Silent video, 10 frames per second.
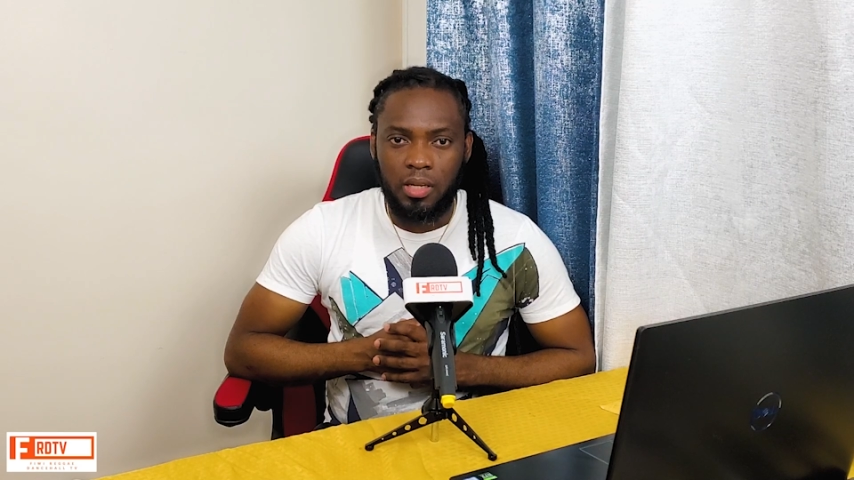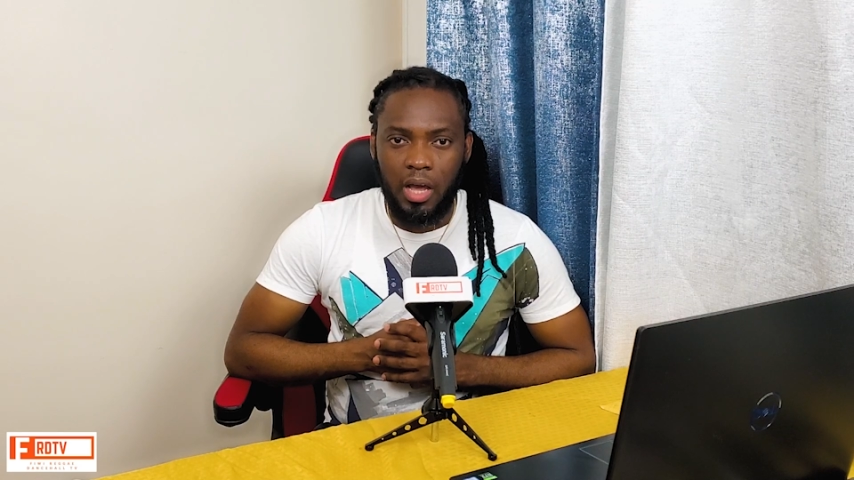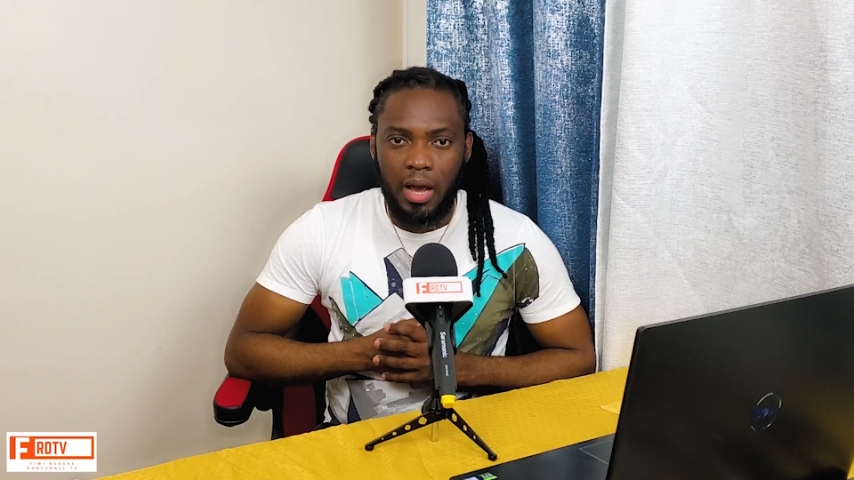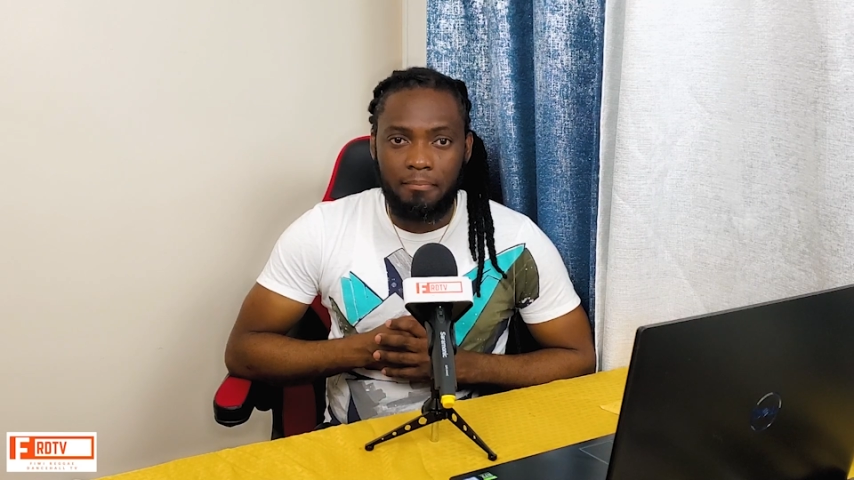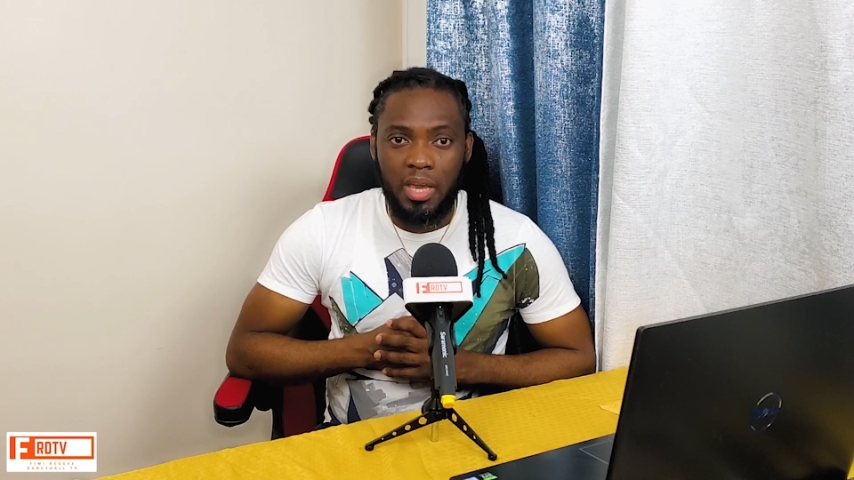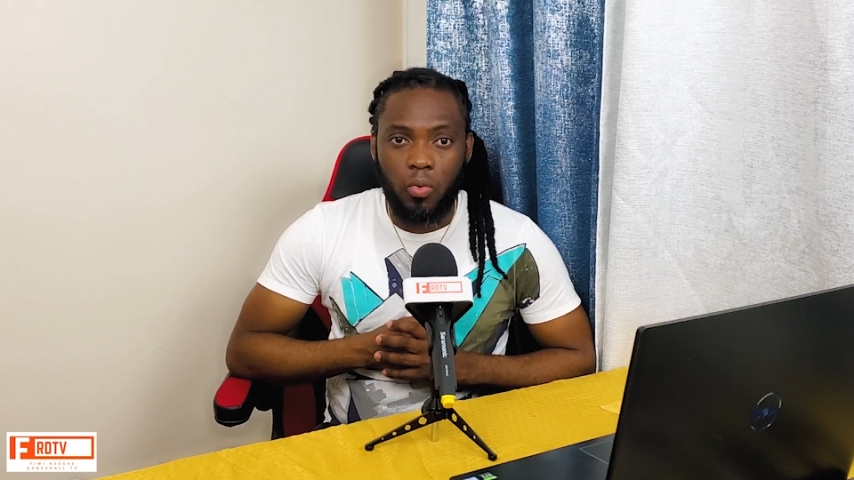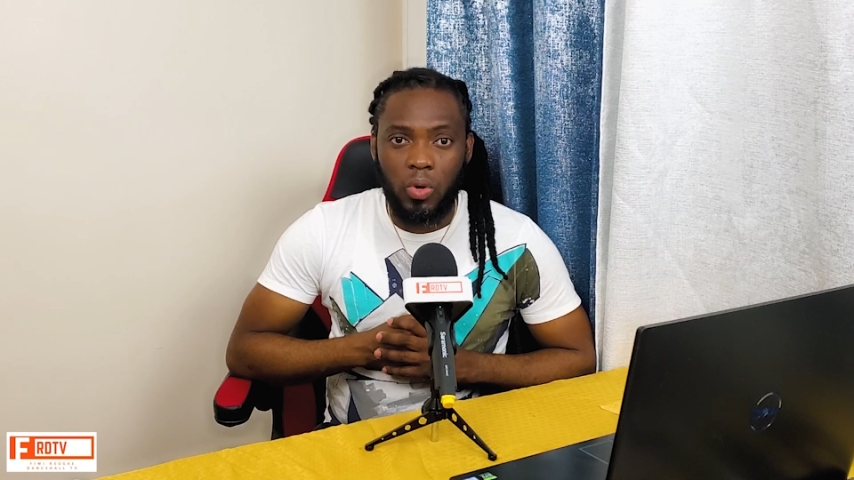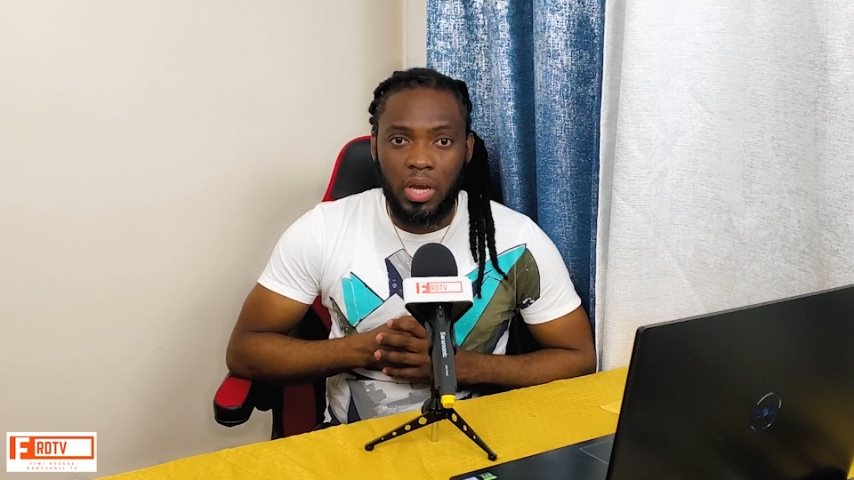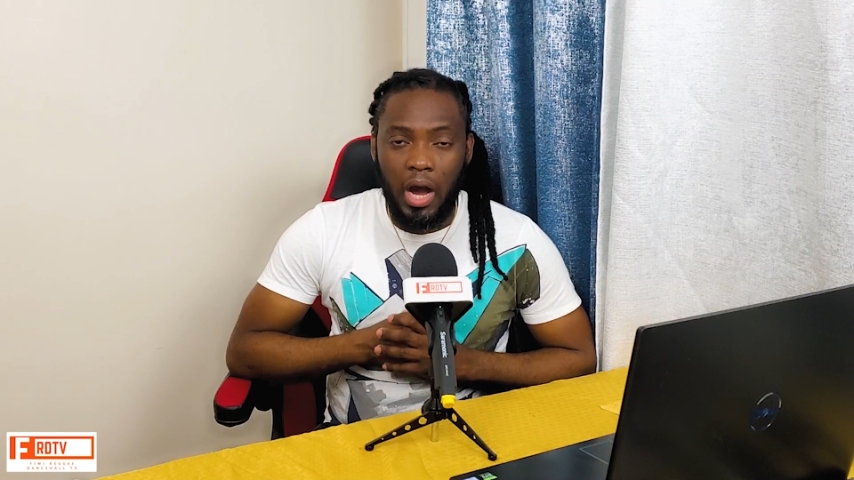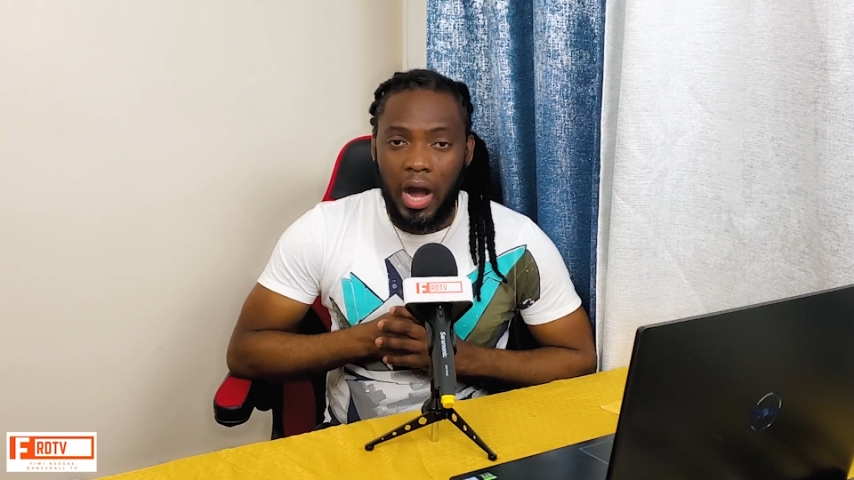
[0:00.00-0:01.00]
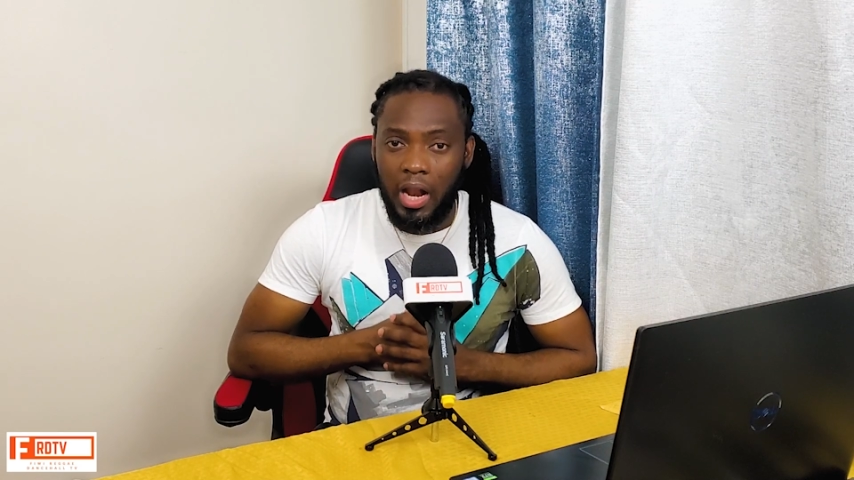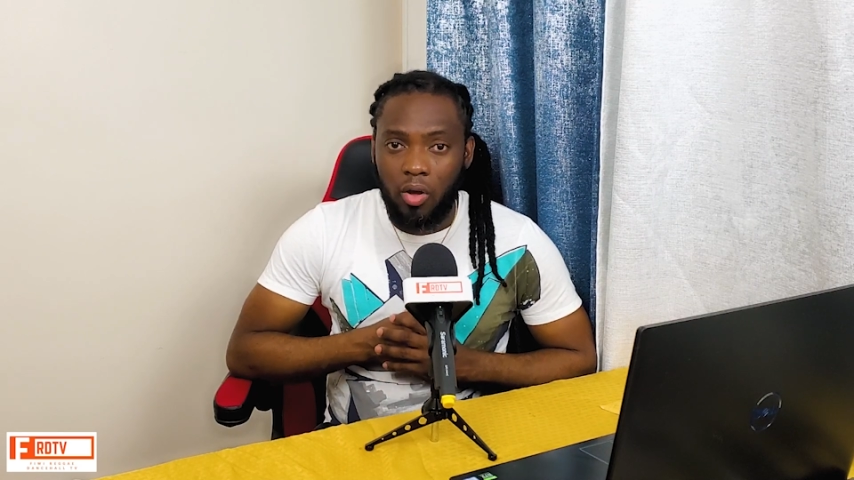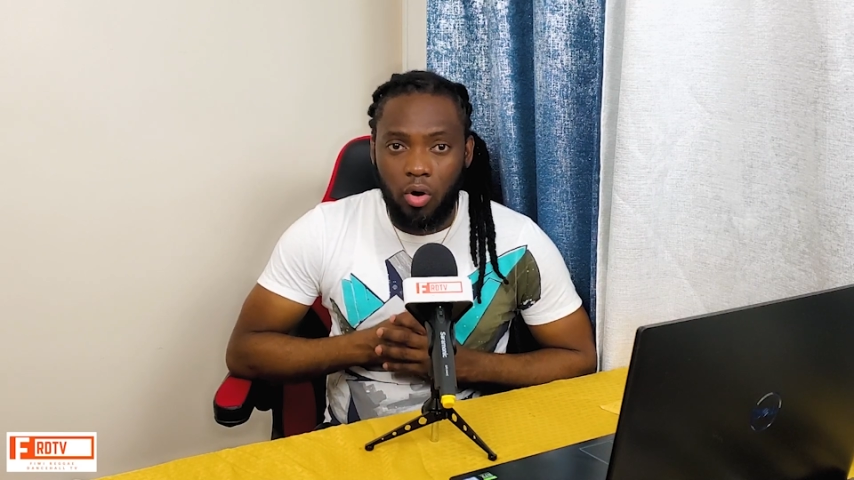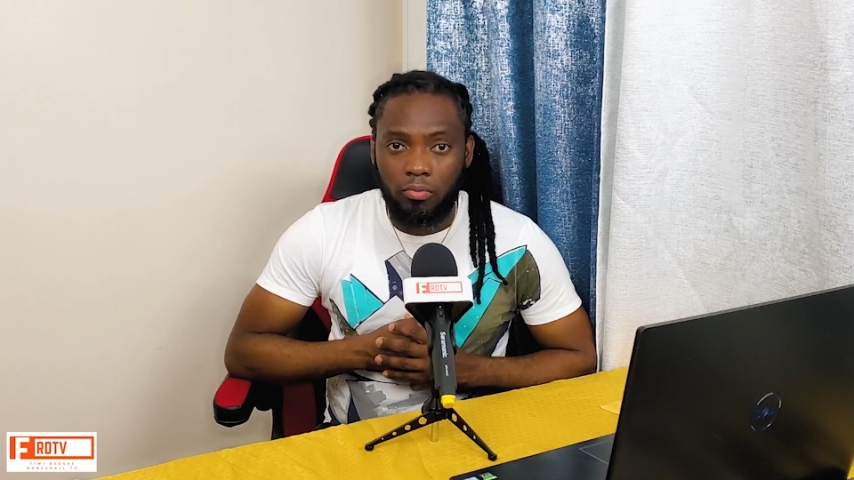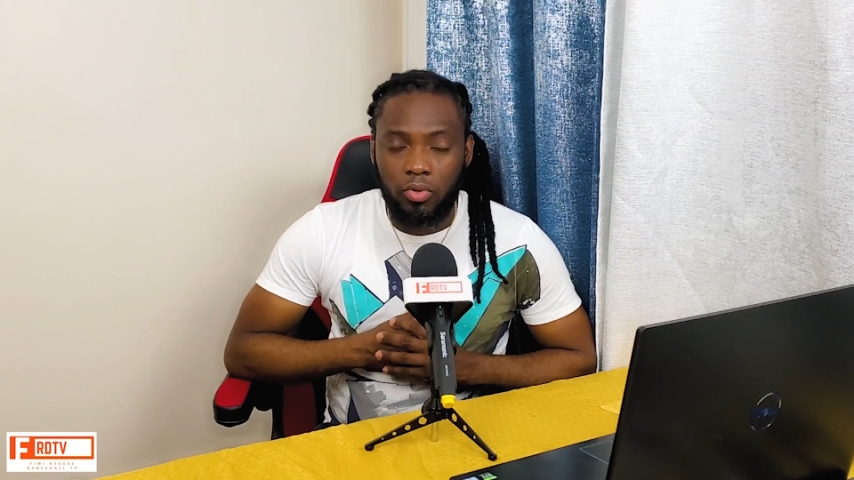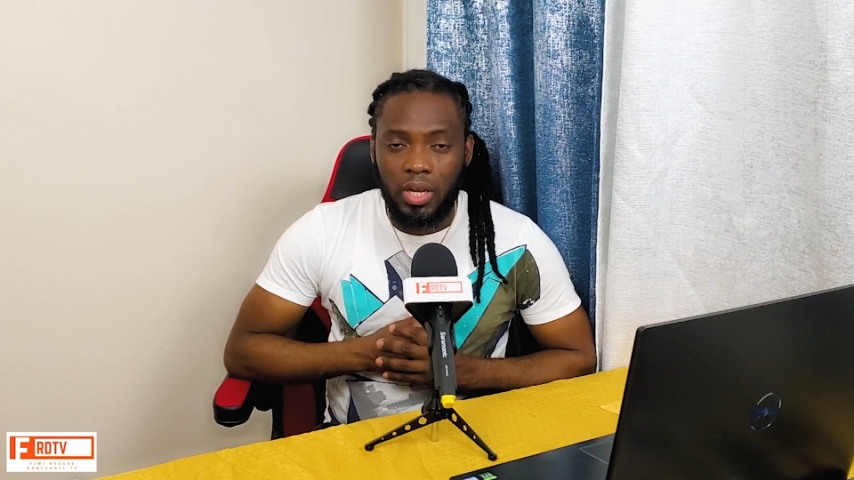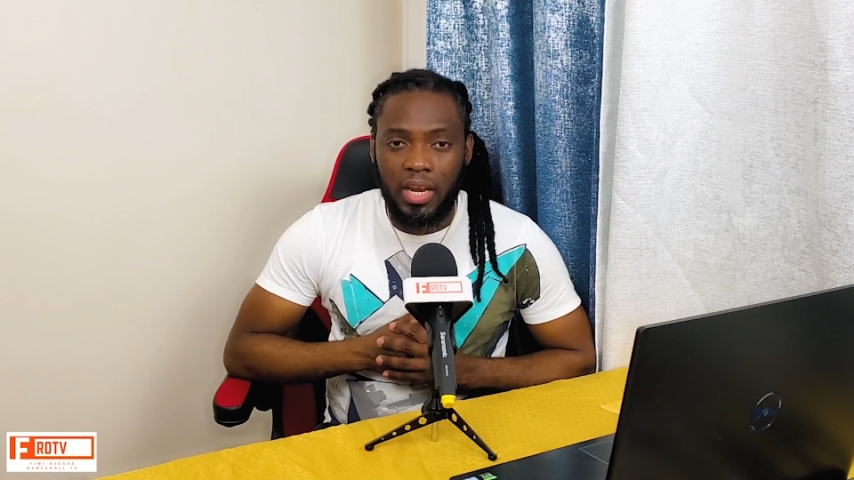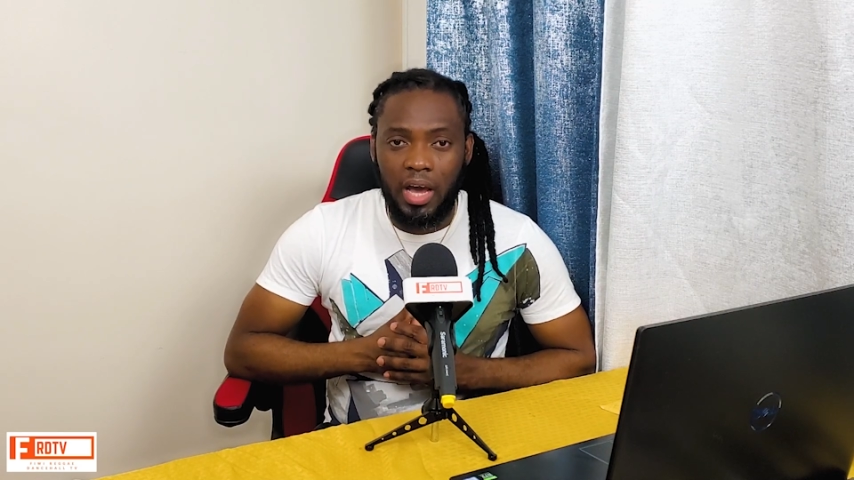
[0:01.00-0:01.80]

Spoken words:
and make we all come together